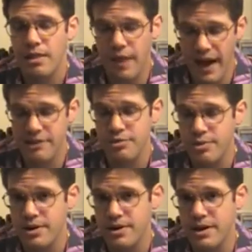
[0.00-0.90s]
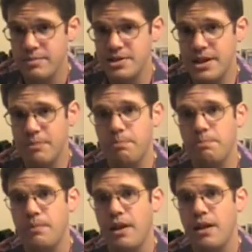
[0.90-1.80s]
That's where it comes in.
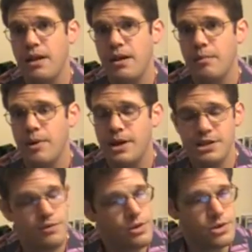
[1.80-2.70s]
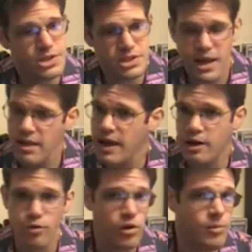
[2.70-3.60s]
Because if you just stay like
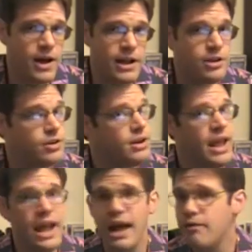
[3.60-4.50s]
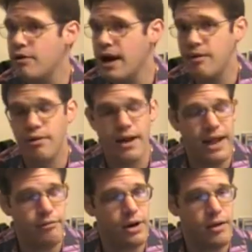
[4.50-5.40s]
a robot, you're never, ever,
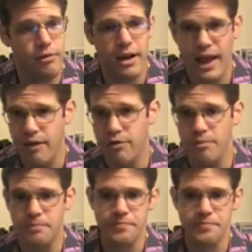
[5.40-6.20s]
ever, ever, ever